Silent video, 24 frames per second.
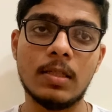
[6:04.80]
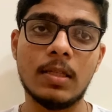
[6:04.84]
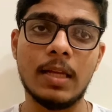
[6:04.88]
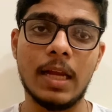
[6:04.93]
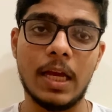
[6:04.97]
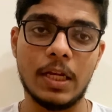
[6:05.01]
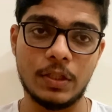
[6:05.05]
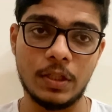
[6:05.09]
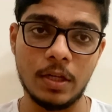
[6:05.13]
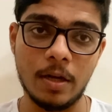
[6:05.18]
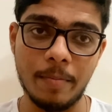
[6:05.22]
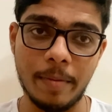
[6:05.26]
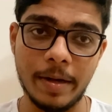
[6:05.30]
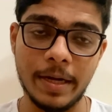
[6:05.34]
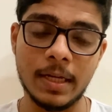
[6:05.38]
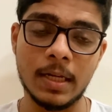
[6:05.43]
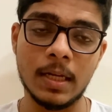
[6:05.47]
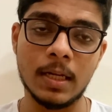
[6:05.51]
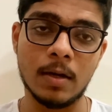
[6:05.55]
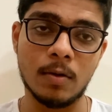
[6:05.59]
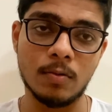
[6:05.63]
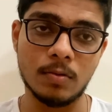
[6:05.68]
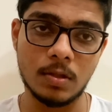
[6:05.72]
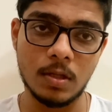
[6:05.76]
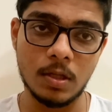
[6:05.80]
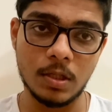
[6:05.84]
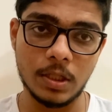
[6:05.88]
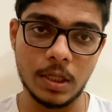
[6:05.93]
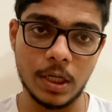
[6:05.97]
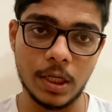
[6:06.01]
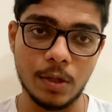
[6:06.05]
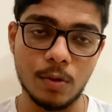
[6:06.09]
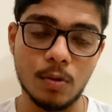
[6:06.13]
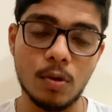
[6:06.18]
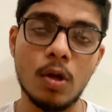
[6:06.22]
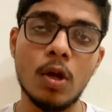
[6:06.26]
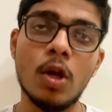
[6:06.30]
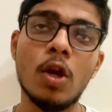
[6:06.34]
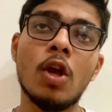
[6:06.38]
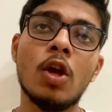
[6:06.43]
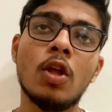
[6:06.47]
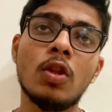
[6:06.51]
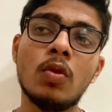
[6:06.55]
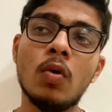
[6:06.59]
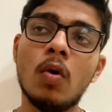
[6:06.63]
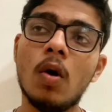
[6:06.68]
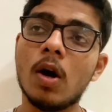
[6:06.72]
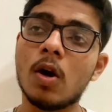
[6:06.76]
the National Medical Council schedule.
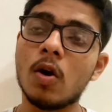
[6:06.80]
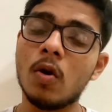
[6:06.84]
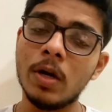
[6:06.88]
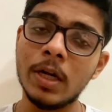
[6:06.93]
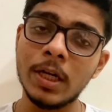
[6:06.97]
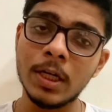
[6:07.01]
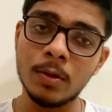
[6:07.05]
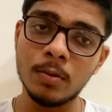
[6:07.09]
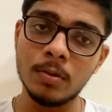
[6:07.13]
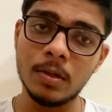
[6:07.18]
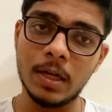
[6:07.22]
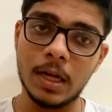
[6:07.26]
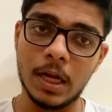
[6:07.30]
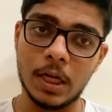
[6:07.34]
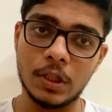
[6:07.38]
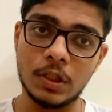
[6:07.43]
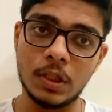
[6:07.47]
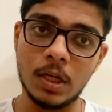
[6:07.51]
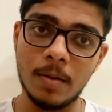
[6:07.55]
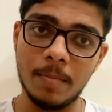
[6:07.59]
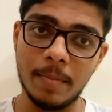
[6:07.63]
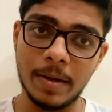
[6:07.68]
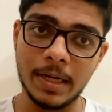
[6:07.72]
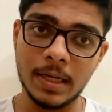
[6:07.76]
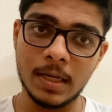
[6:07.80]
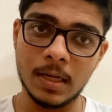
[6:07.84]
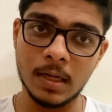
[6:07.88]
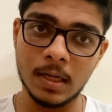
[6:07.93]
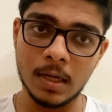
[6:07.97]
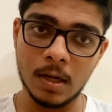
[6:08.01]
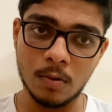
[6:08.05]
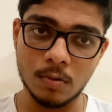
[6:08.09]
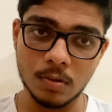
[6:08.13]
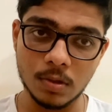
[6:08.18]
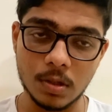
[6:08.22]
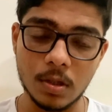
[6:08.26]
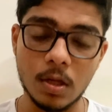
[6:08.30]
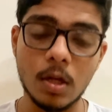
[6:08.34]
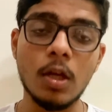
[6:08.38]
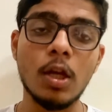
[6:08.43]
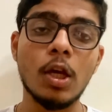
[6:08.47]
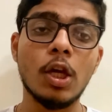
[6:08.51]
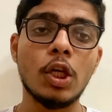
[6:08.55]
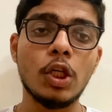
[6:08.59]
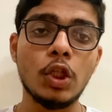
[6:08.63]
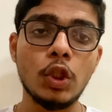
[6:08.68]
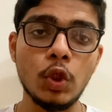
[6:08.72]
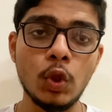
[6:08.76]
So according to the National Medical Council,
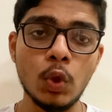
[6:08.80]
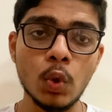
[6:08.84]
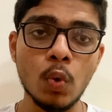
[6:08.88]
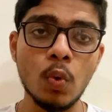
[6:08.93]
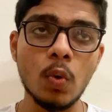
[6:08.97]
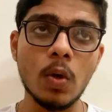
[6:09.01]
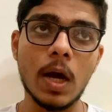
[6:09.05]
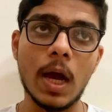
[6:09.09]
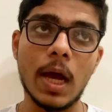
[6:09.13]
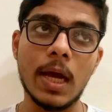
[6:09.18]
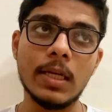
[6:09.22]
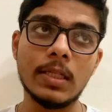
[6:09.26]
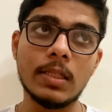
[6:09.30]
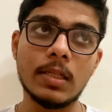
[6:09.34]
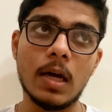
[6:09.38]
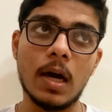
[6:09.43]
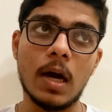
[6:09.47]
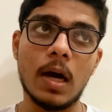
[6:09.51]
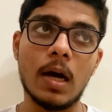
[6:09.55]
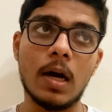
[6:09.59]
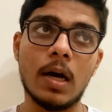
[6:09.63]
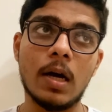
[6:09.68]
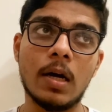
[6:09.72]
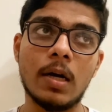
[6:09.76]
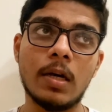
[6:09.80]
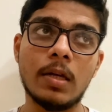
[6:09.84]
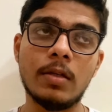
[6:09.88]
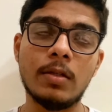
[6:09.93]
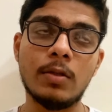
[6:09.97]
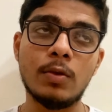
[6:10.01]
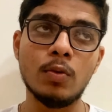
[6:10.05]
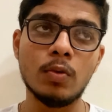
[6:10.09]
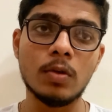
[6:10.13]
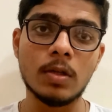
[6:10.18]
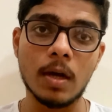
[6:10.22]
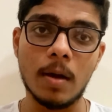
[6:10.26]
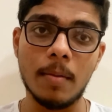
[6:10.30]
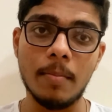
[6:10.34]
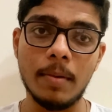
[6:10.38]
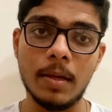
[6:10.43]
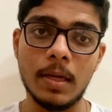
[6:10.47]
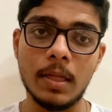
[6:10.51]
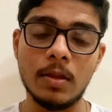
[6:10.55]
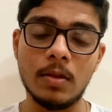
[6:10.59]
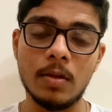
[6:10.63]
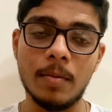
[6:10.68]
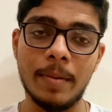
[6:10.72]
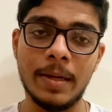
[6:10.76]
you guys are to come
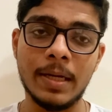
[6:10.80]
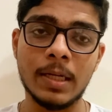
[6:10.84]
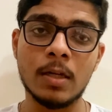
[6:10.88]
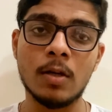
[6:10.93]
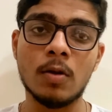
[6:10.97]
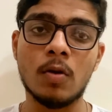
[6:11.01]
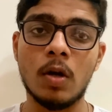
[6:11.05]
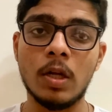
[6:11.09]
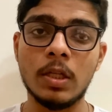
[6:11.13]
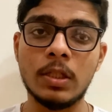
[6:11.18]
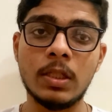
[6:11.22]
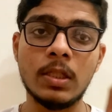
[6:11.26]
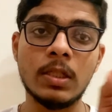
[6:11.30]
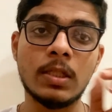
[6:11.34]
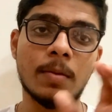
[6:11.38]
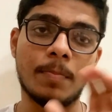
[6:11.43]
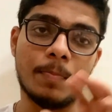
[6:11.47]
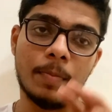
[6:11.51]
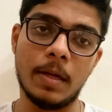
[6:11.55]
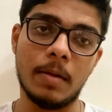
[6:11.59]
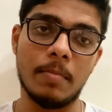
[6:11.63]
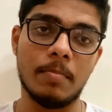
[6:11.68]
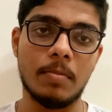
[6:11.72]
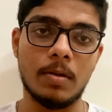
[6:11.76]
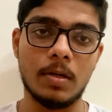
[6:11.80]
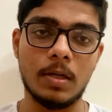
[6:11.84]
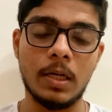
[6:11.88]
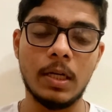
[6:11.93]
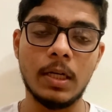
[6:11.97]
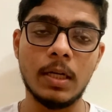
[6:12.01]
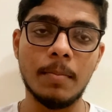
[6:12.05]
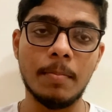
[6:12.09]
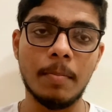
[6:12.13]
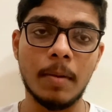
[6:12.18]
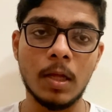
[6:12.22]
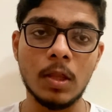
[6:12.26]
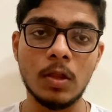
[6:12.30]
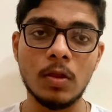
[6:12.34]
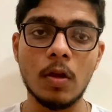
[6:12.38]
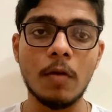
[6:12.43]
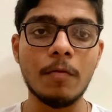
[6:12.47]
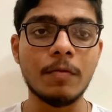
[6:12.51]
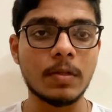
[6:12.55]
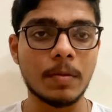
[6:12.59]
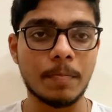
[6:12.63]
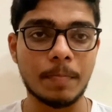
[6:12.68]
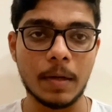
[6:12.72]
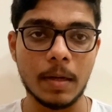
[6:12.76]
in the medical college in September, in the month
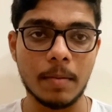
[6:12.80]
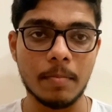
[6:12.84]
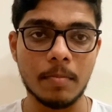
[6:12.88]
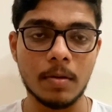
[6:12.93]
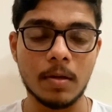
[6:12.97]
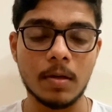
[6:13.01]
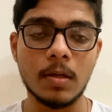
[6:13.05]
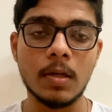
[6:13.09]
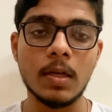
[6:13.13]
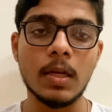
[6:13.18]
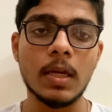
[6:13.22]
of September